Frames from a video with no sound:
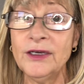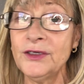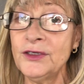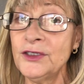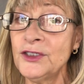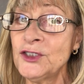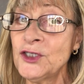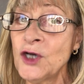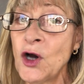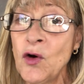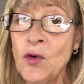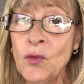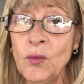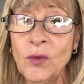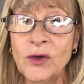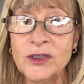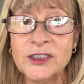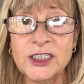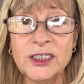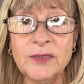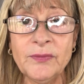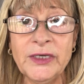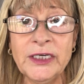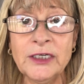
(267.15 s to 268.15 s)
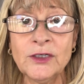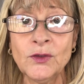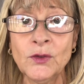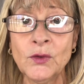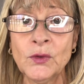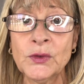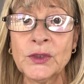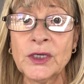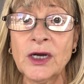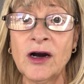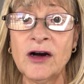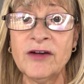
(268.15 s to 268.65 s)
You don't want to be
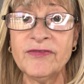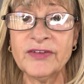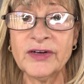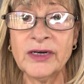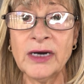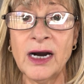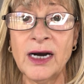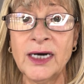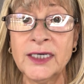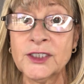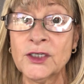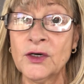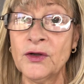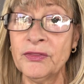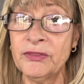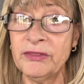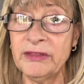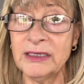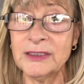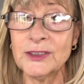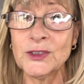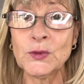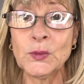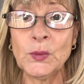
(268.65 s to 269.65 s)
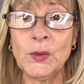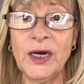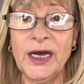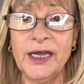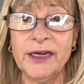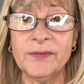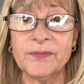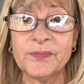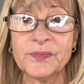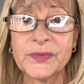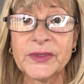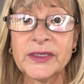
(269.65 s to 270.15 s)
caught off guard on this
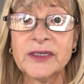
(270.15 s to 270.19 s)
one.